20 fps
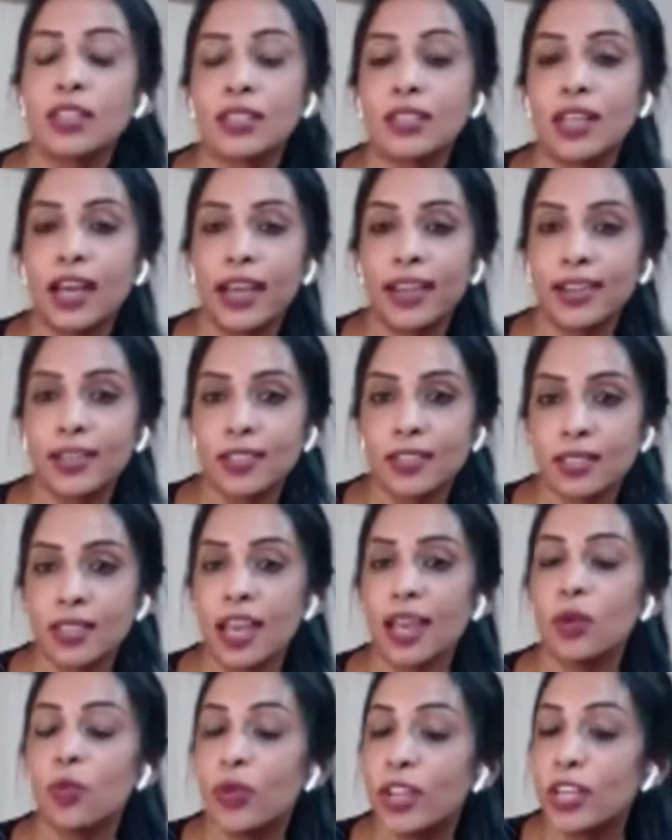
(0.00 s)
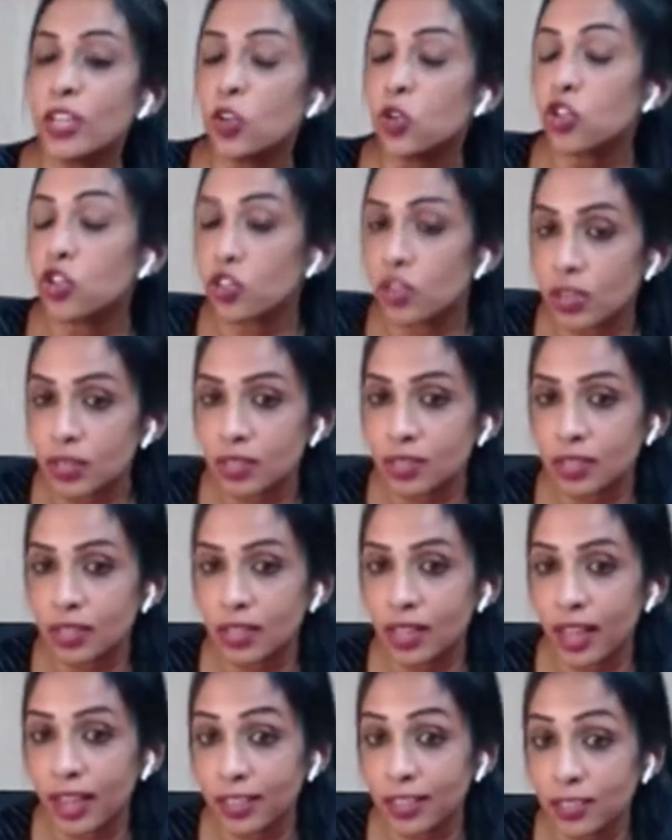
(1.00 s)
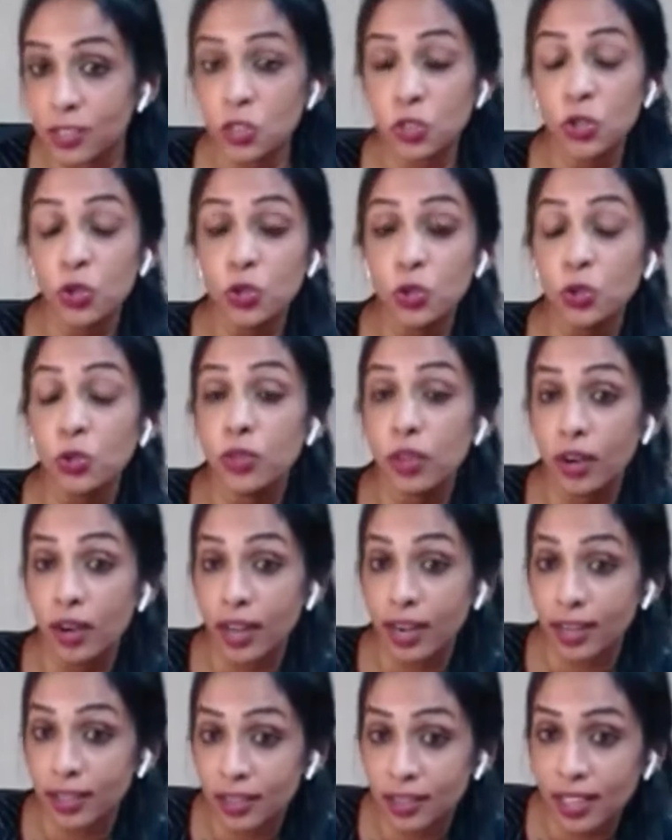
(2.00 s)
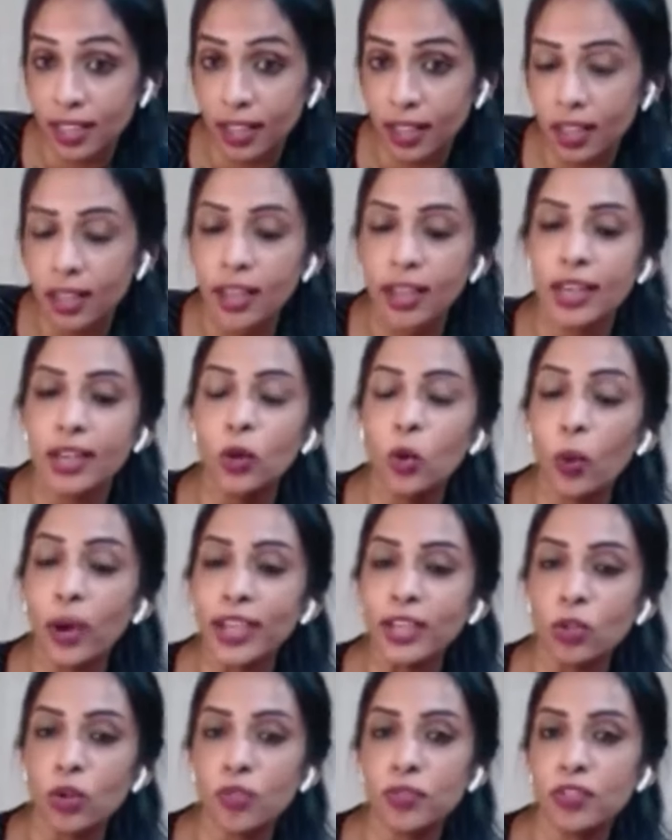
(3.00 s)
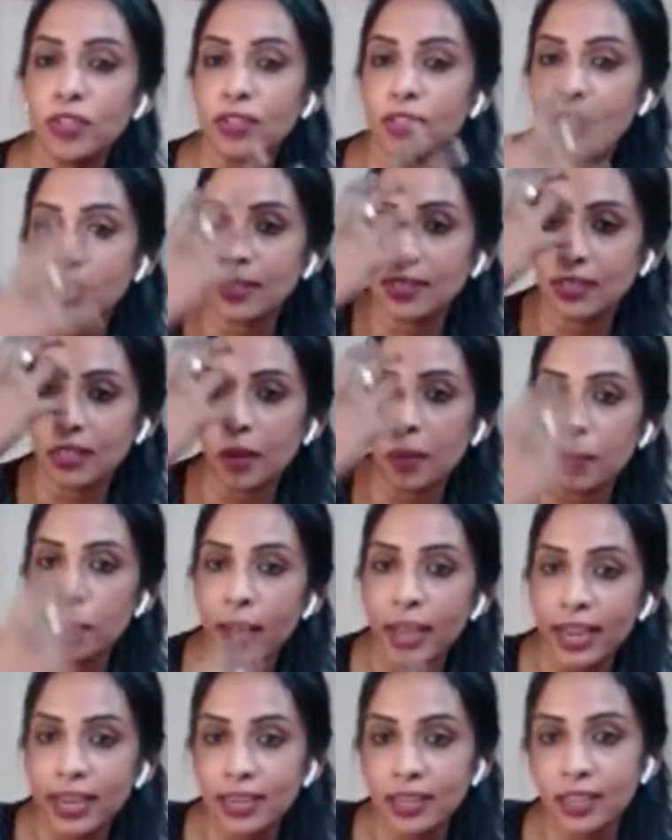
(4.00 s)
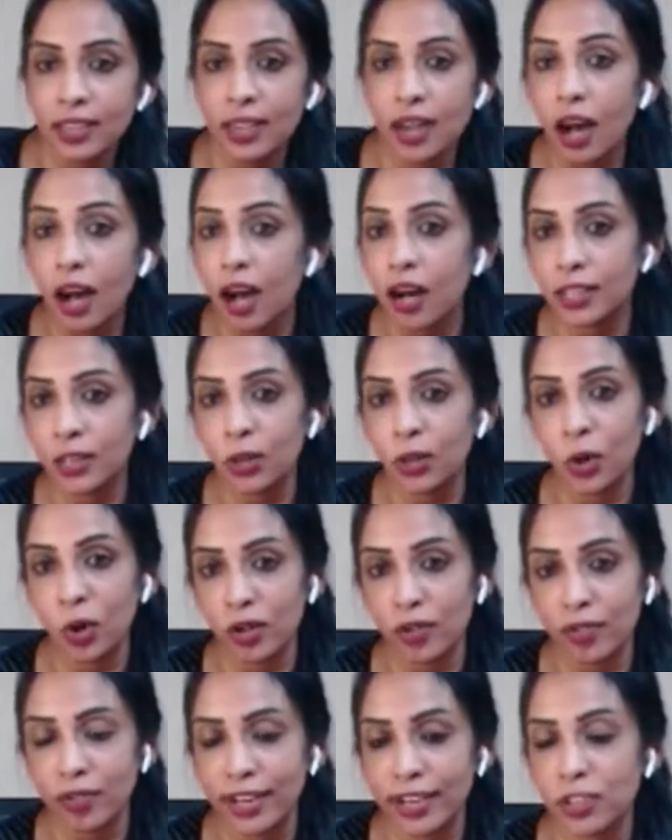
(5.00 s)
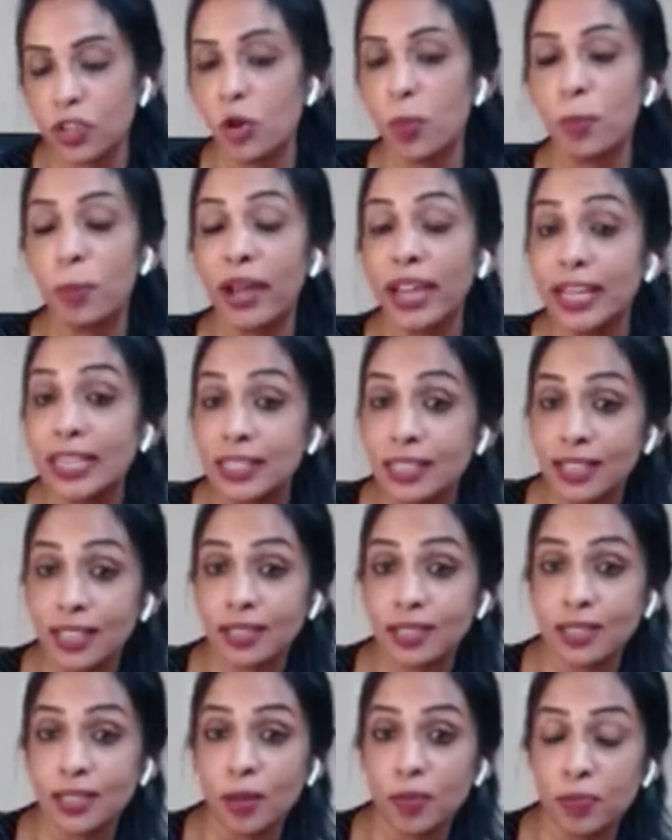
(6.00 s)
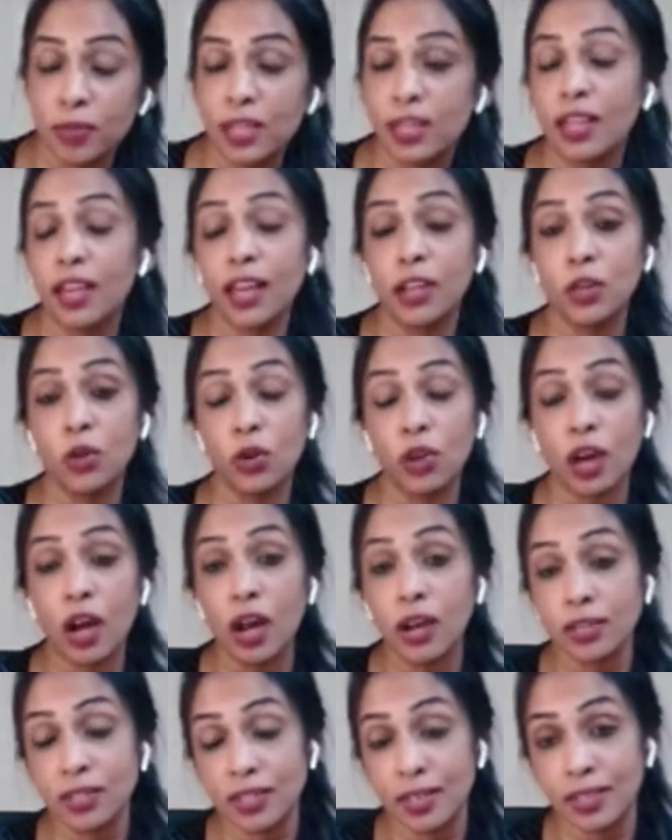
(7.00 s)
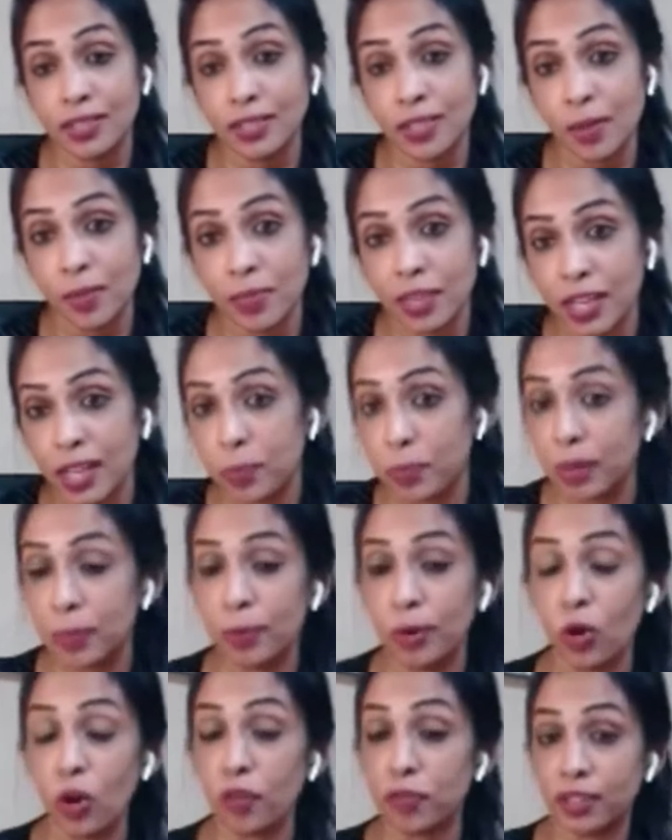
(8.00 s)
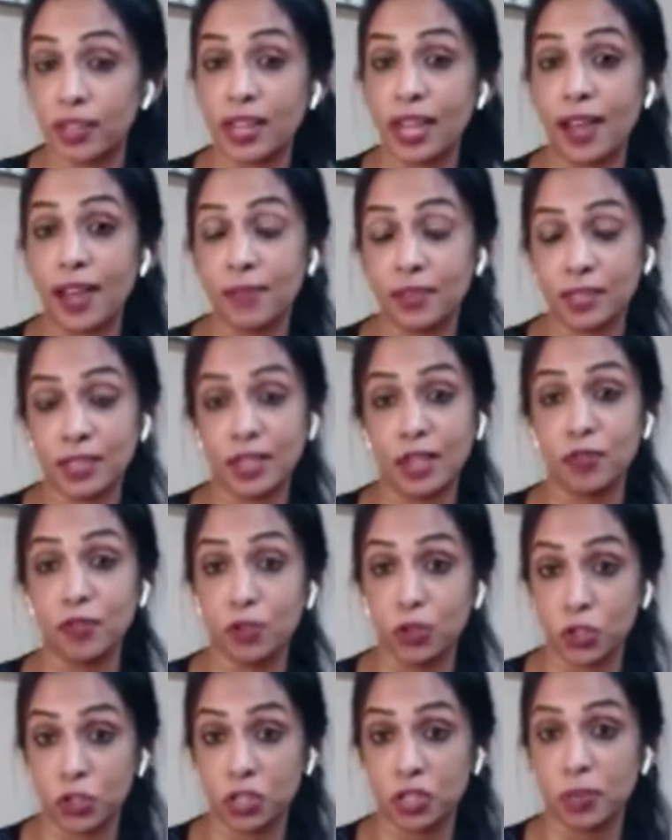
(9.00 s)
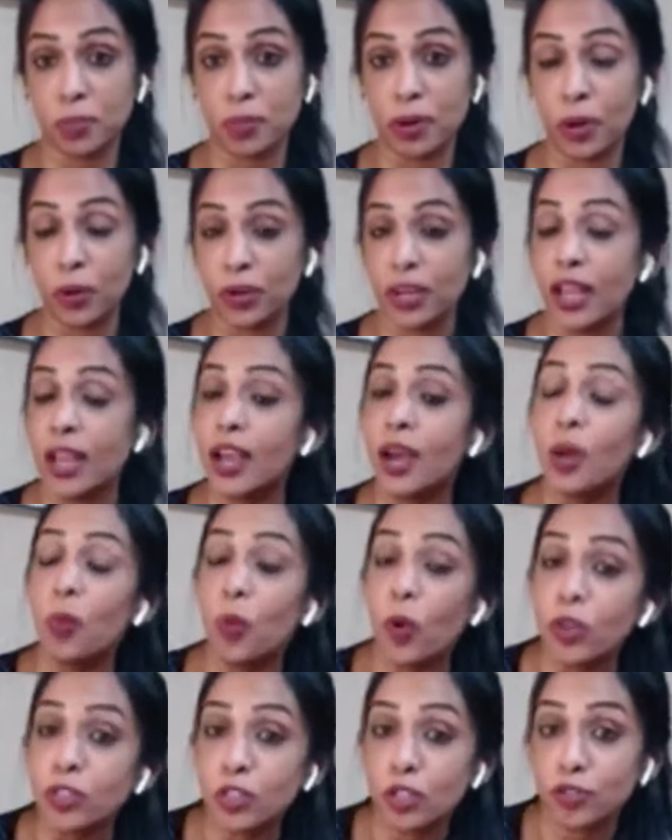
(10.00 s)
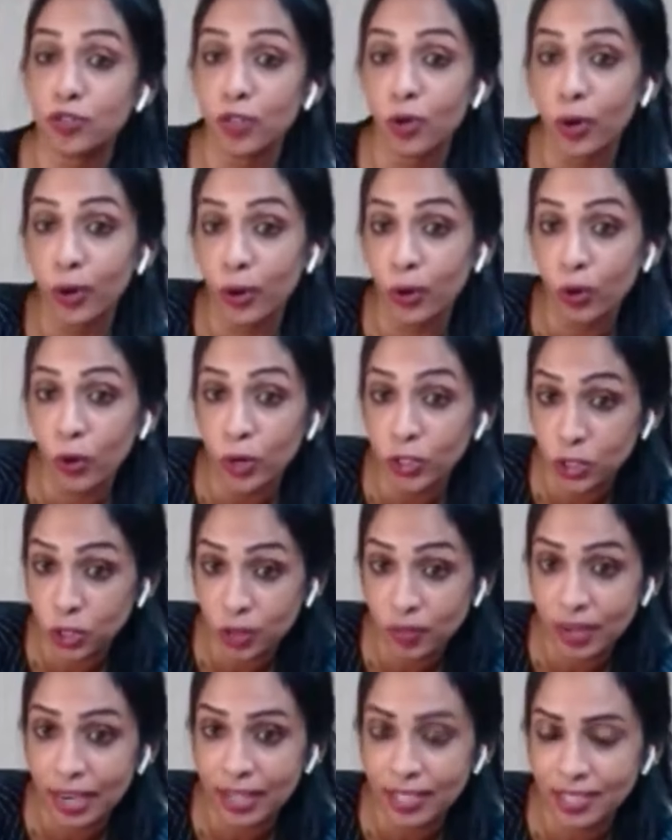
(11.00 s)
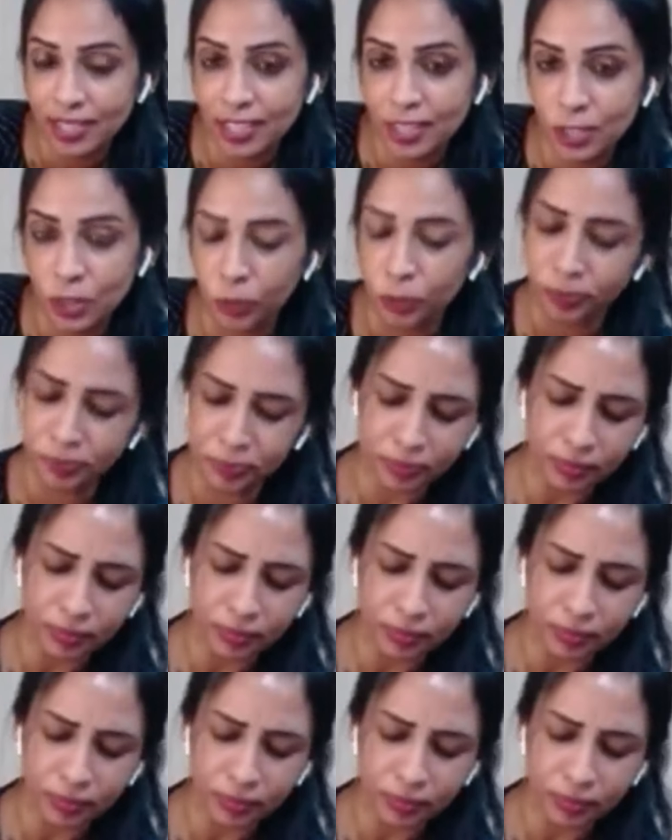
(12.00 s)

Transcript: that guidance. And when you trust that guidance, you do the right thing. And quite often there is a mind and heart conflict. Your mind says something and your heart says something. And people often have this confusion about what to follow, what should we listen to.